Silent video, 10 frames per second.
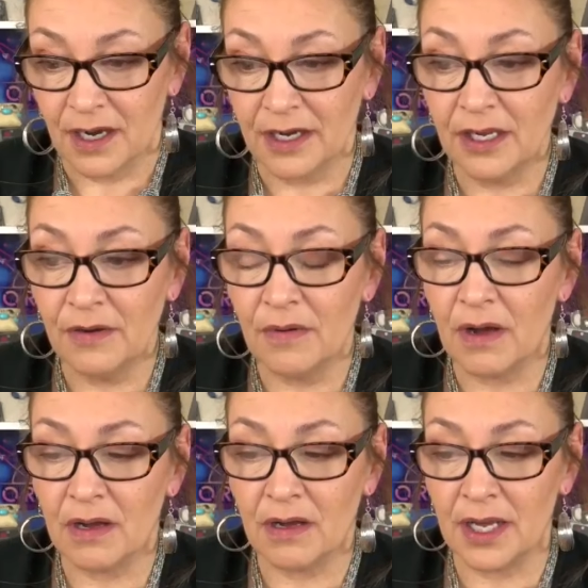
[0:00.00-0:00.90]
Are you
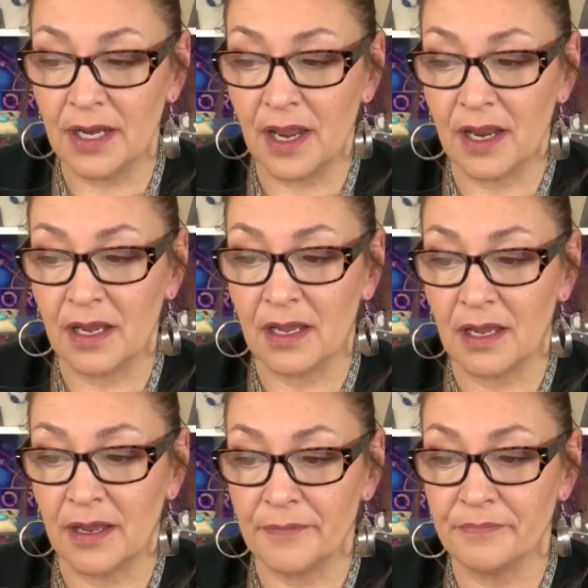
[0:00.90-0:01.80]
on
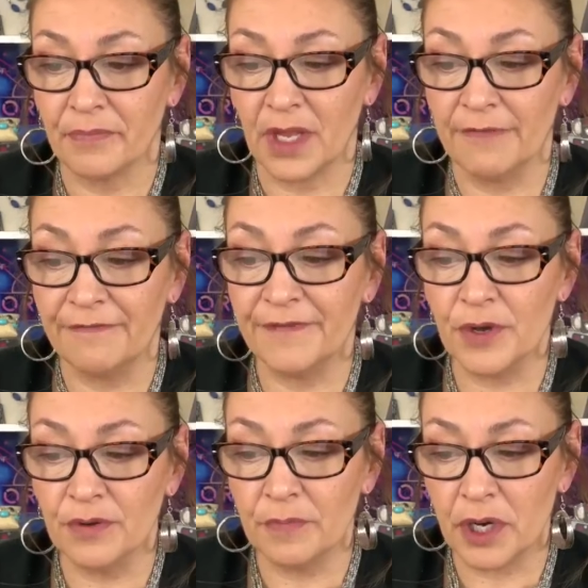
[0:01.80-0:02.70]
um, a
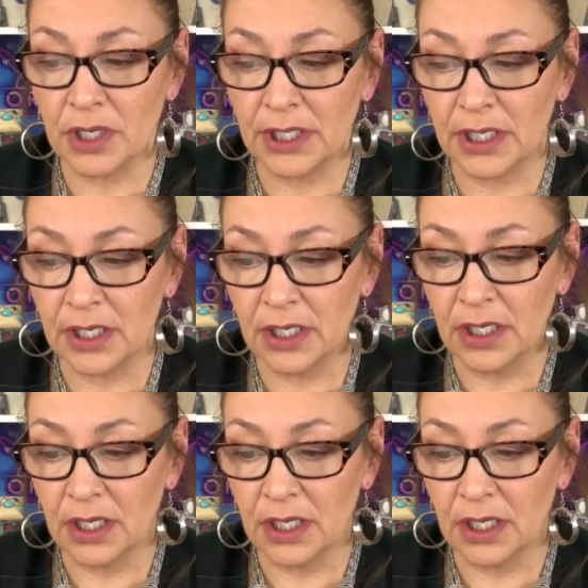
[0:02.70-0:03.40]
phone, Marlene?